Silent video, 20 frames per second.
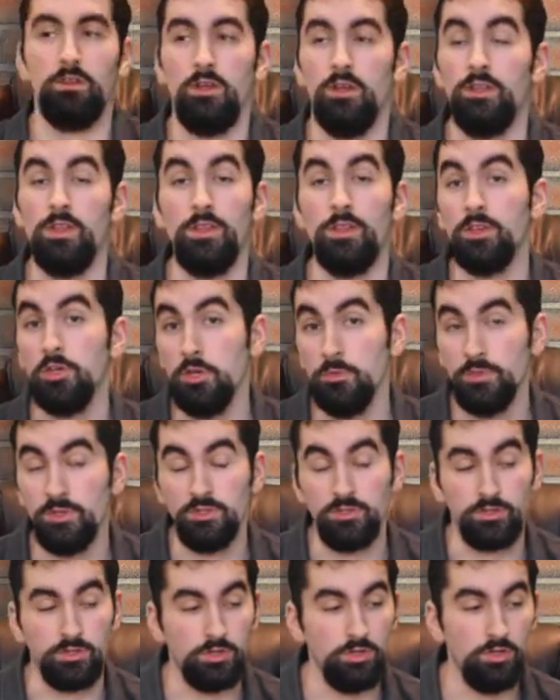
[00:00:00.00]
And then the
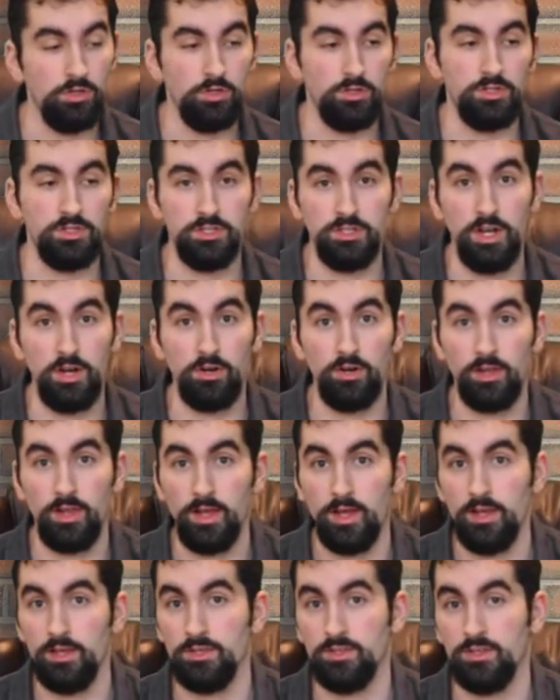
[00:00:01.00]
humans could
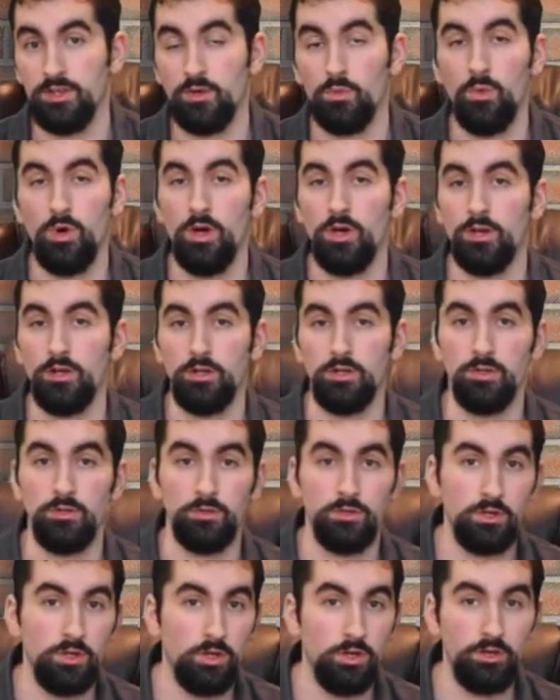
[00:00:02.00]
sterilize their
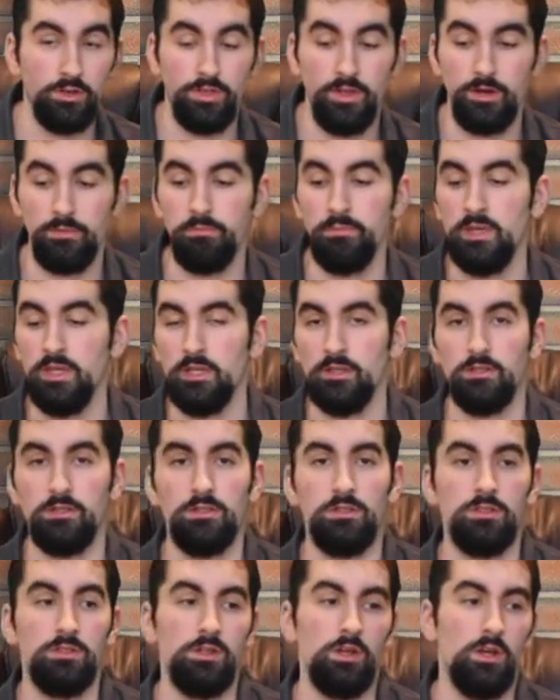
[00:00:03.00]
water, cook their meat,